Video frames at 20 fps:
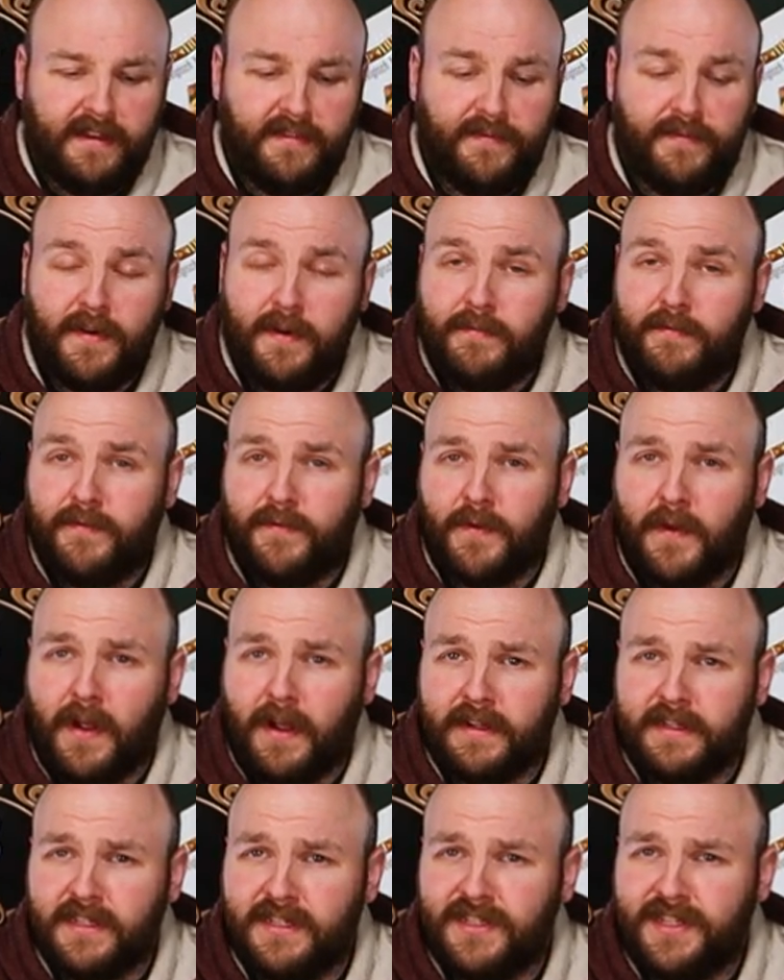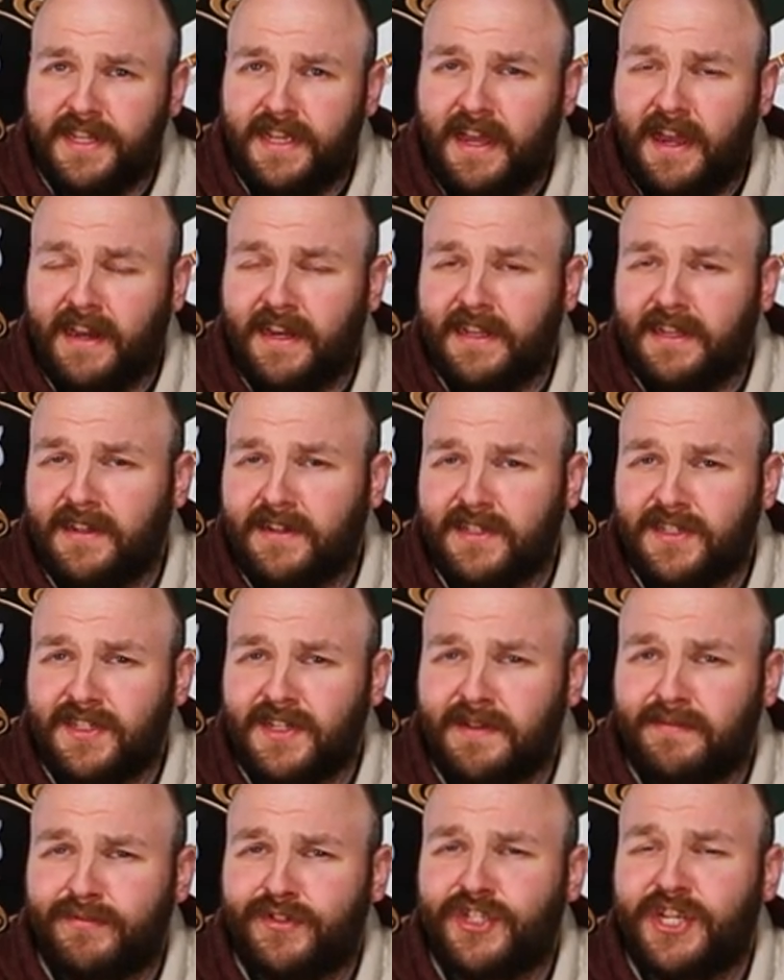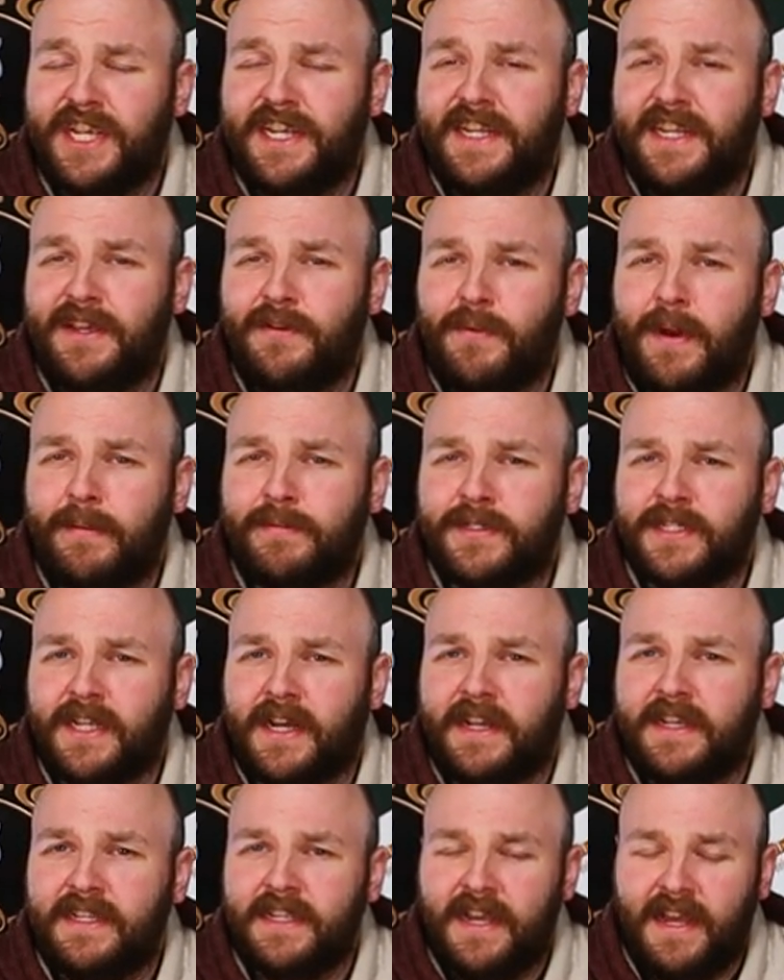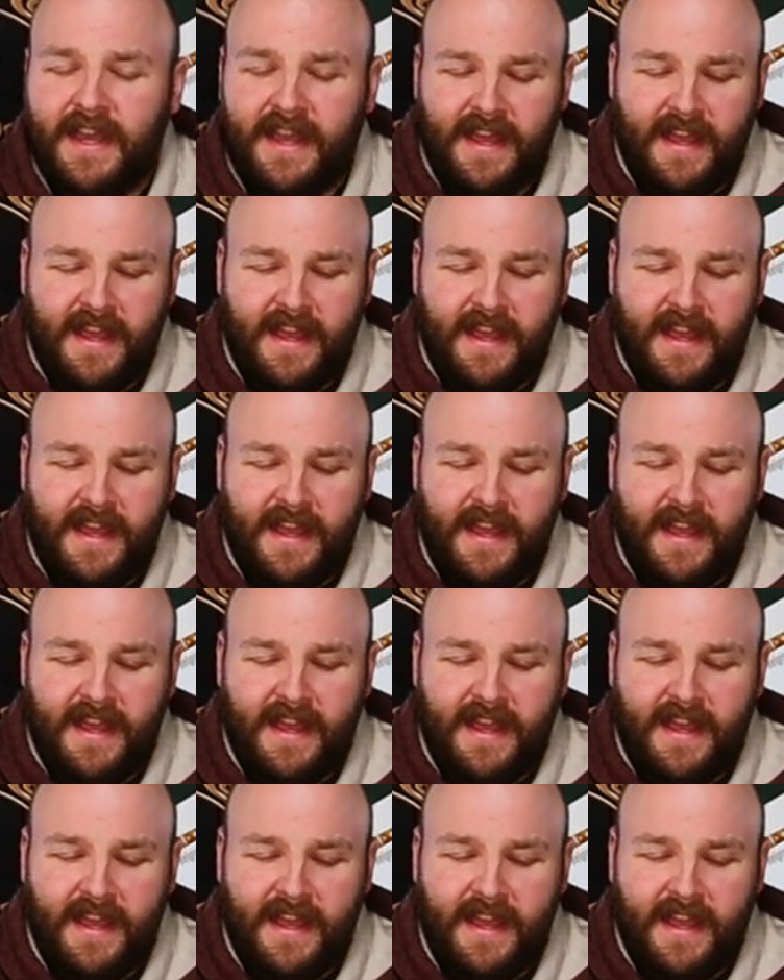from France. He got it on some shady website,